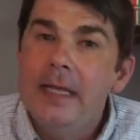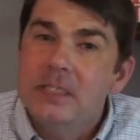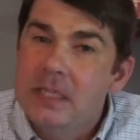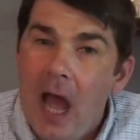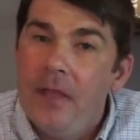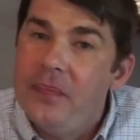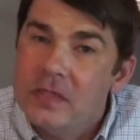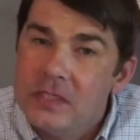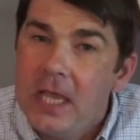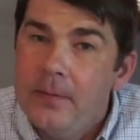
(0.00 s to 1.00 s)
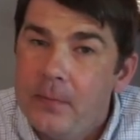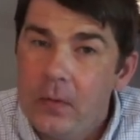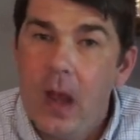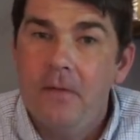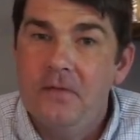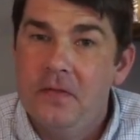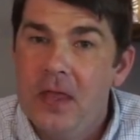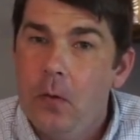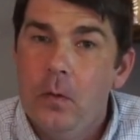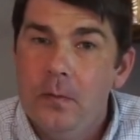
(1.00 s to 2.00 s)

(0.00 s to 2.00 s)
is not the same prophet that